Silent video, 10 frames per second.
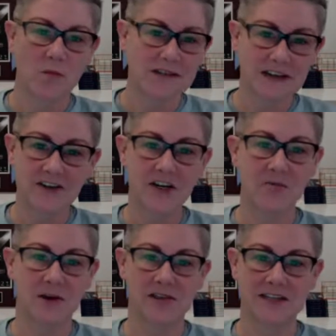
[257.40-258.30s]

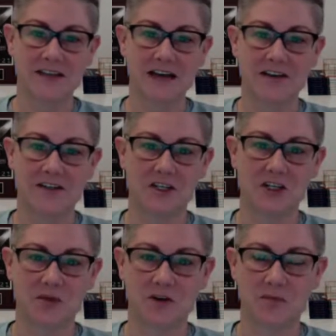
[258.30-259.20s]
Possession with intent to
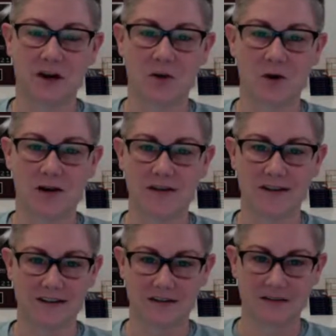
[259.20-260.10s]
distribute
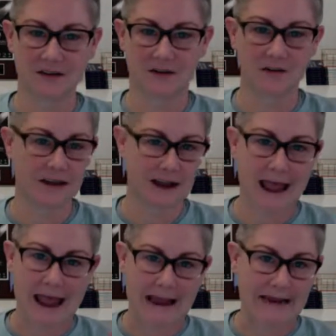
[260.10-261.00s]
marijuana is illegal
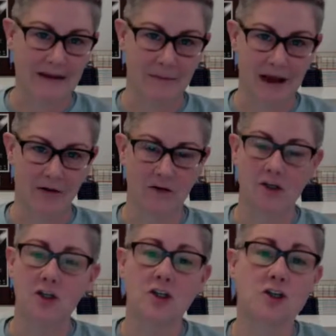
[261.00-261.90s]
in any amount.
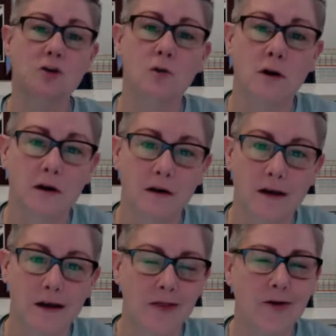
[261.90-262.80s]
Sure,
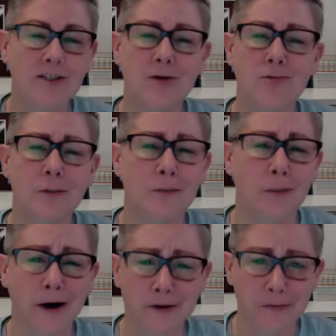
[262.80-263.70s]
there's a
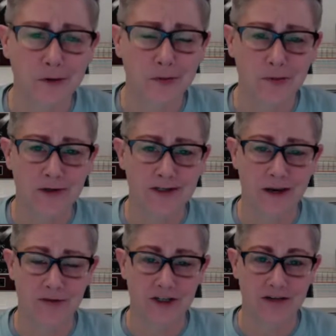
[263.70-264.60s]
rebuttable
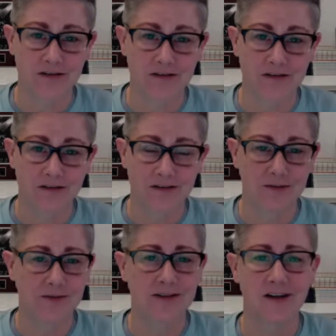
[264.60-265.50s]
presumption
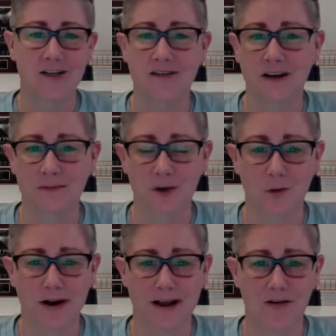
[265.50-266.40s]
that possession of up
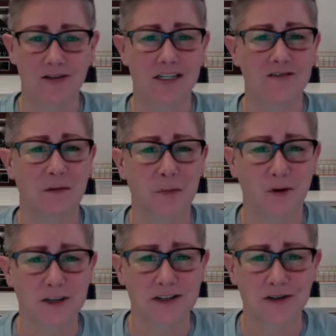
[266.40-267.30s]
to one ounce is for
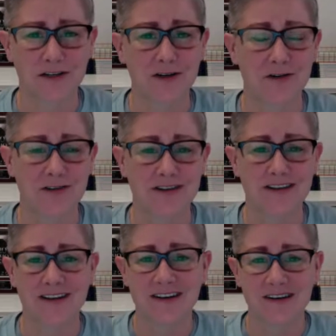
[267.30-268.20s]
personal use.